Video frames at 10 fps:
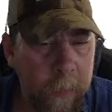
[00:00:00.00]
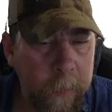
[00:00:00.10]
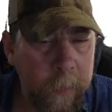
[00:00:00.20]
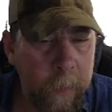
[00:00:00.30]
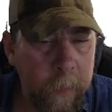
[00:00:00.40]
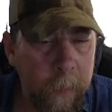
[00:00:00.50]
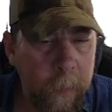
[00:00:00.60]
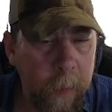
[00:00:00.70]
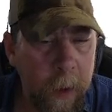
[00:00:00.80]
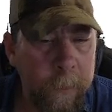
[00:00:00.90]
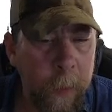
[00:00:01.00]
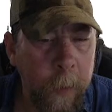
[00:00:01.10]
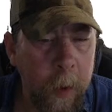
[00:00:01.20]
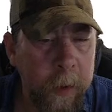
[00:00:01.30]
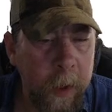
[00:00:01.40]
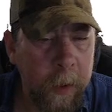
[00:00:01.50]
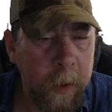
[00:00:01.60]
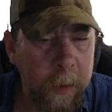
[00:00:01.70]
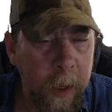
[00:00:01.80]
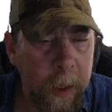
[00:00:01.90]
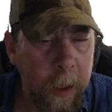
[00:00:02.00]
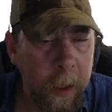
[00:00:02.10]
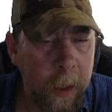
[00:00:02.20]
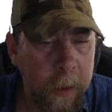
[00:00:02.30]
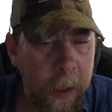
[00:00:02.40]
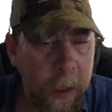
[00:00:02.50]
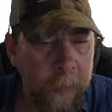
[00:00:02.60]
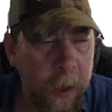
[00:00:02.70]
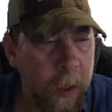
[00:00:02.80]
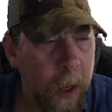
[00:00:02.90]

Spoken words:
up four sales right here, $78. So